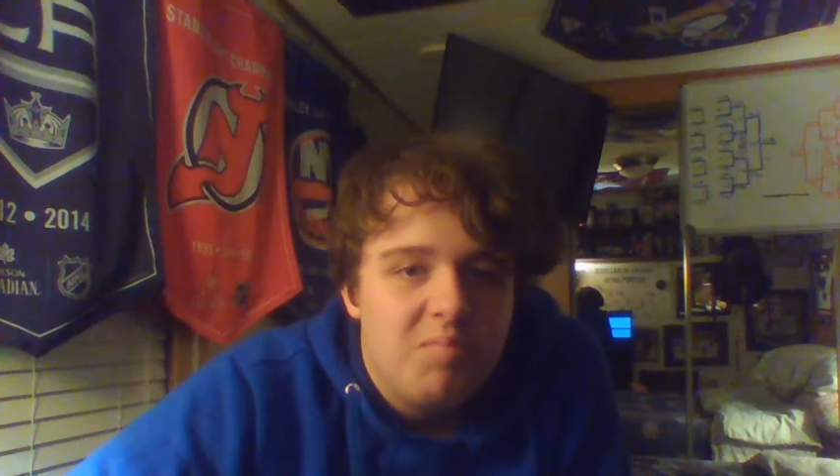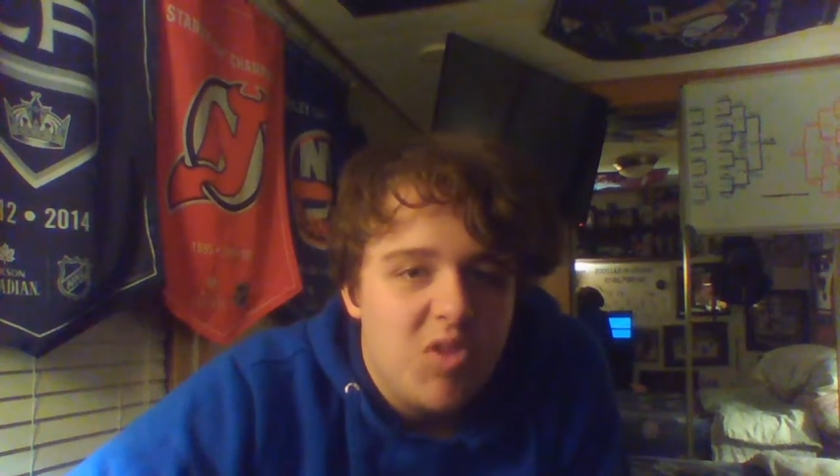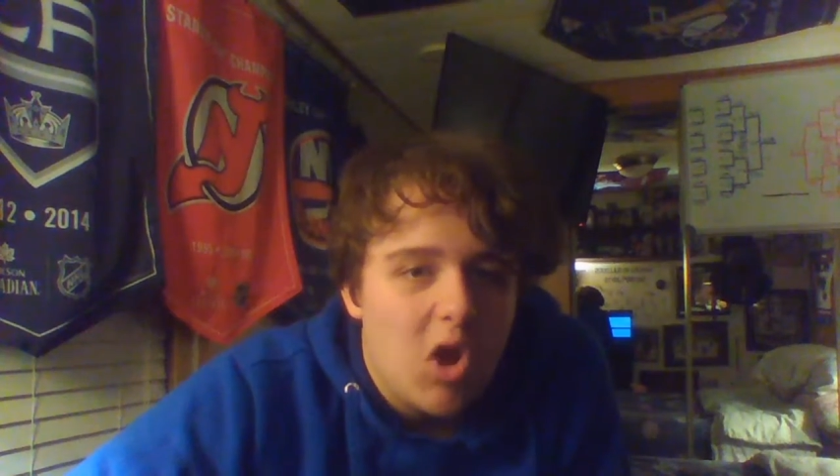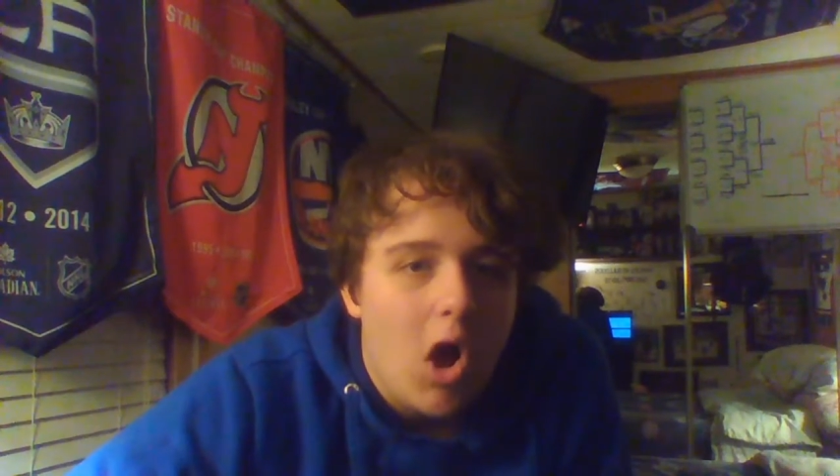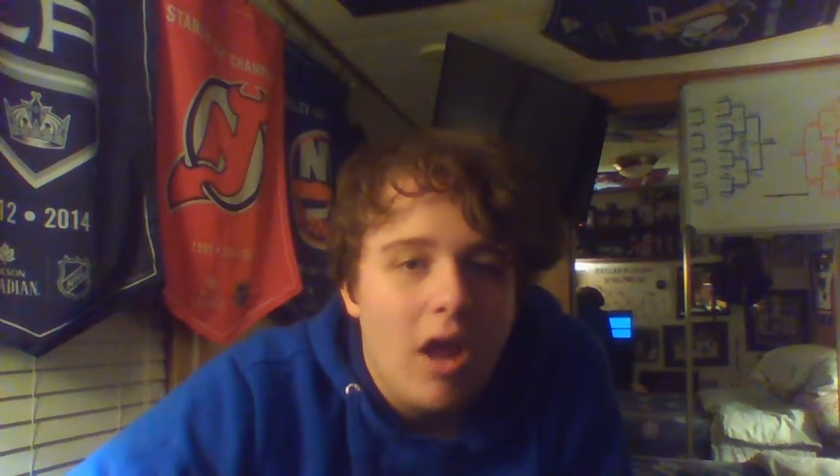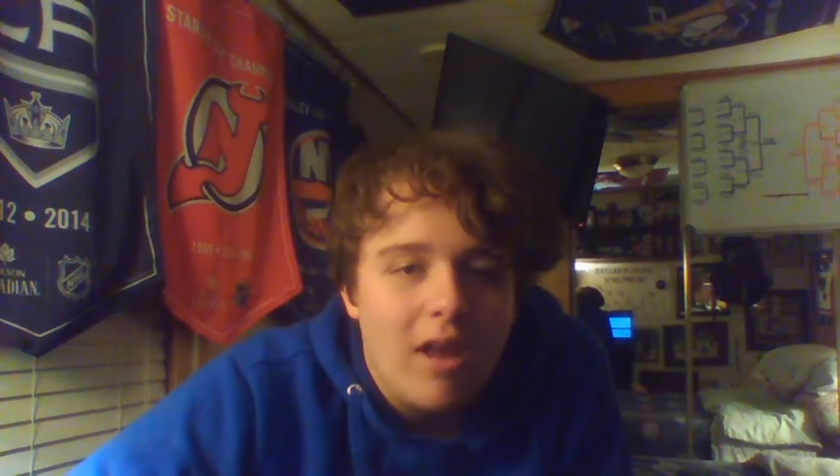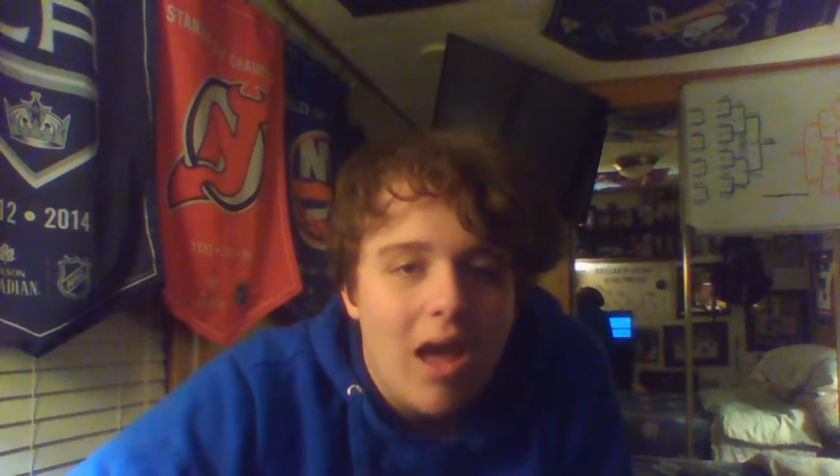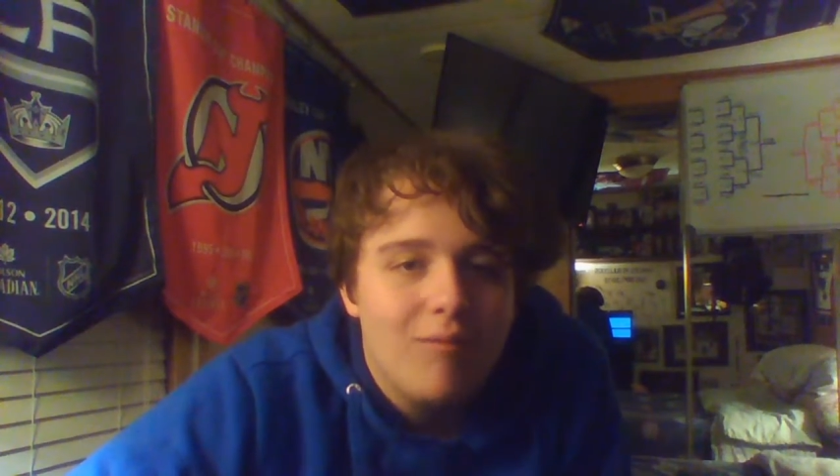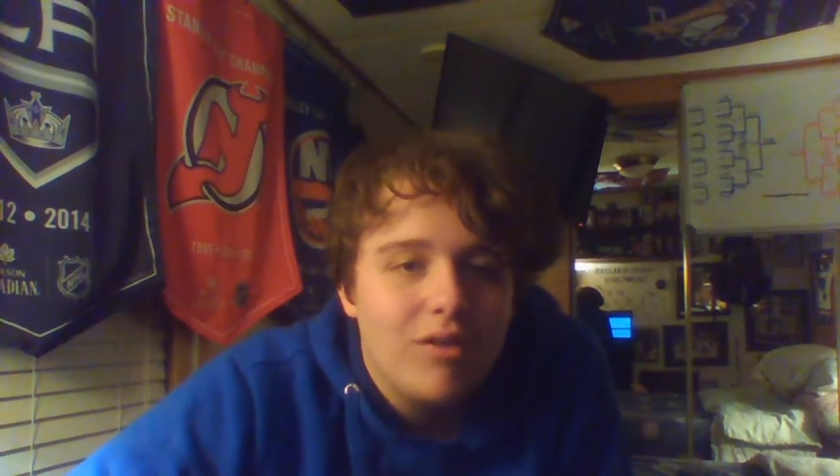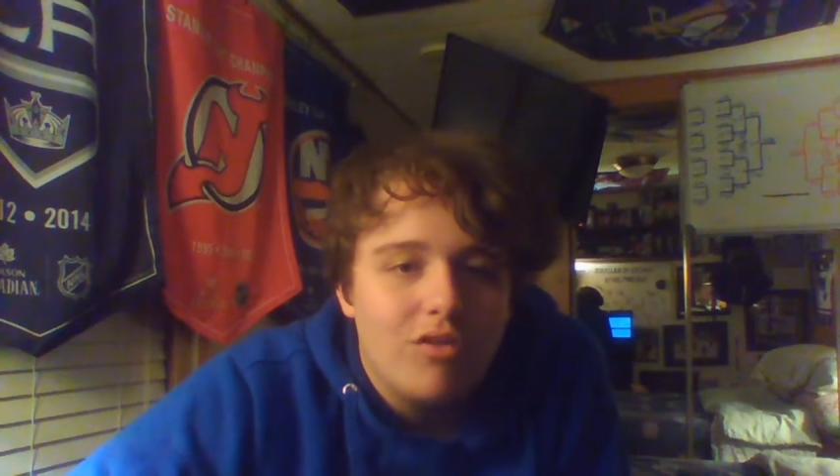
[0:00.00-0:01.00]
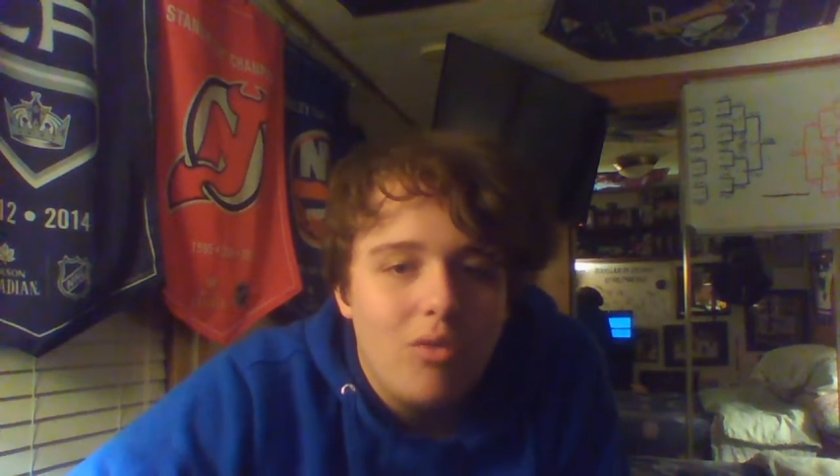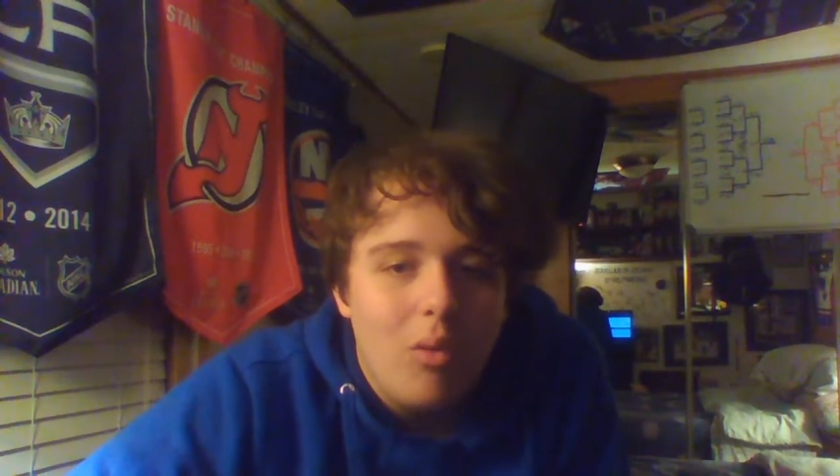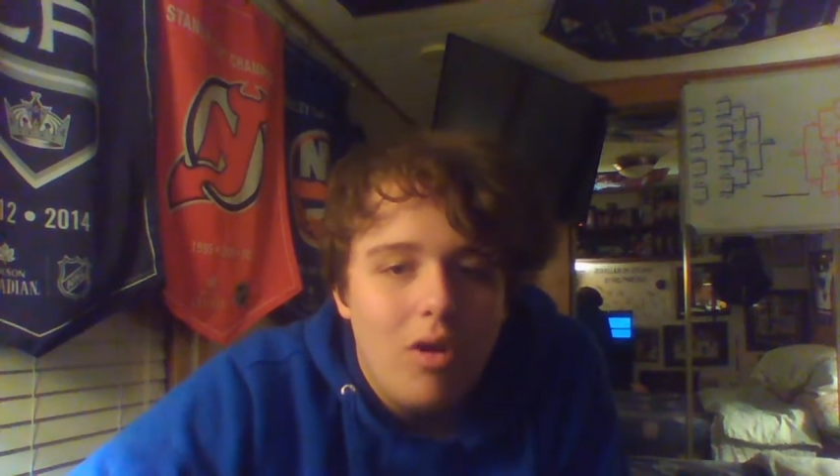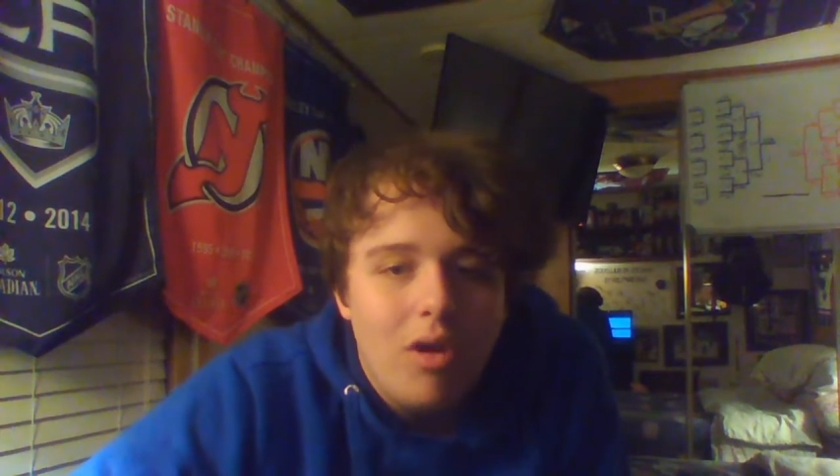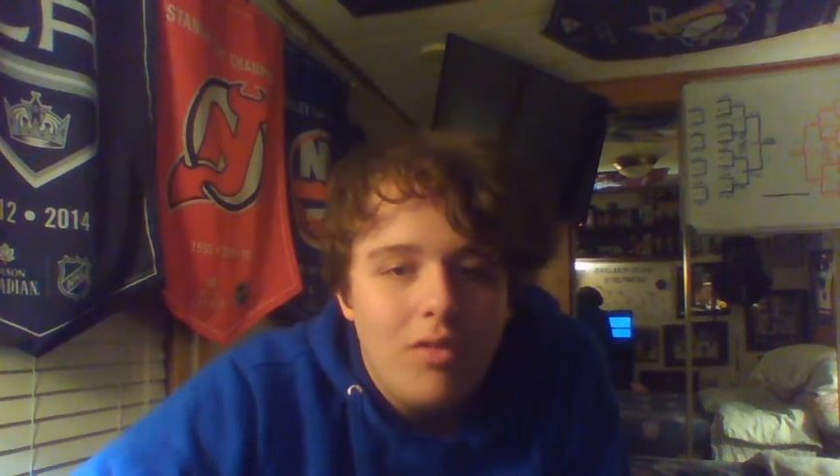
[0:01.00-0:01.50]
not having
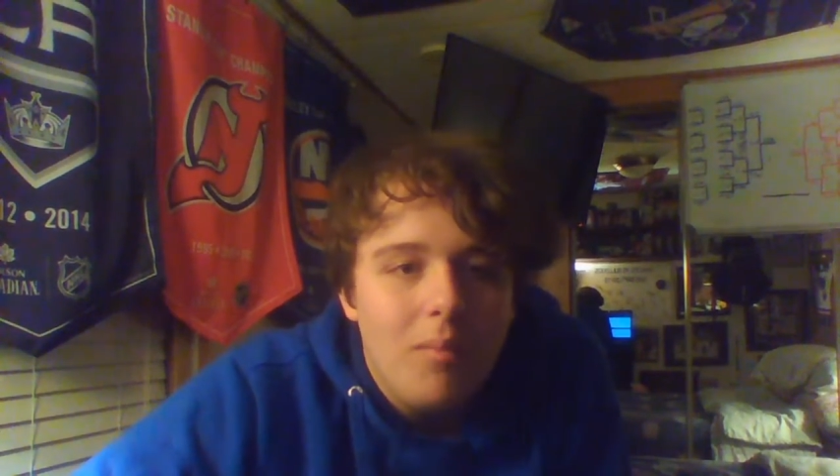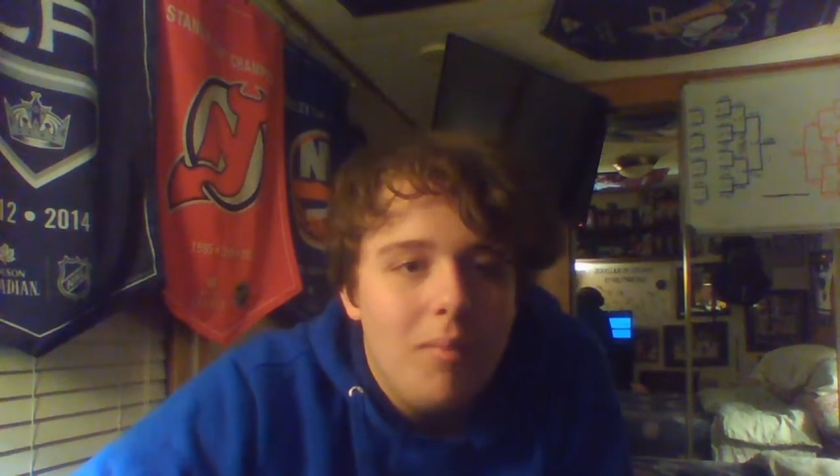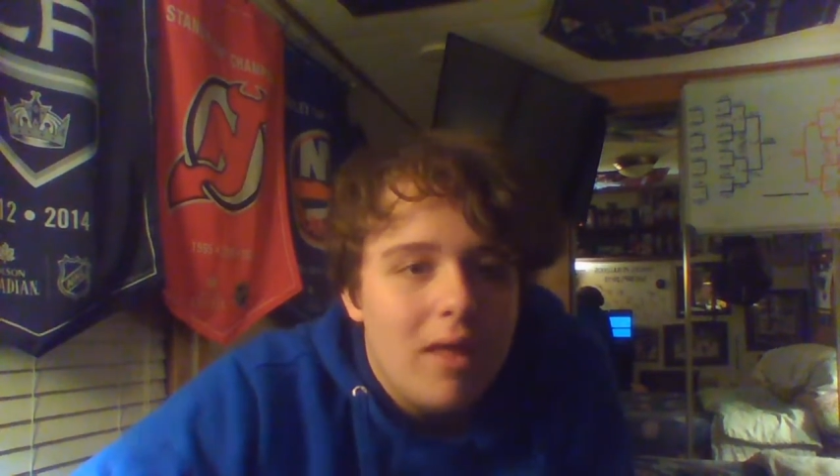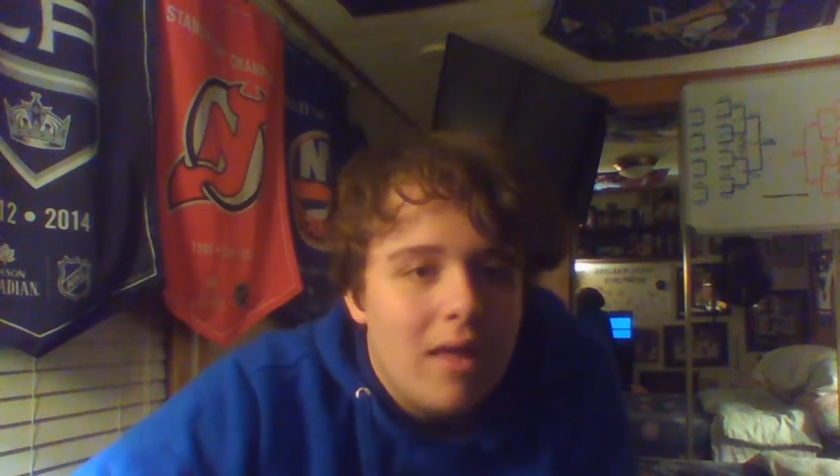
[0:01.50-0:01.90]
scored on them.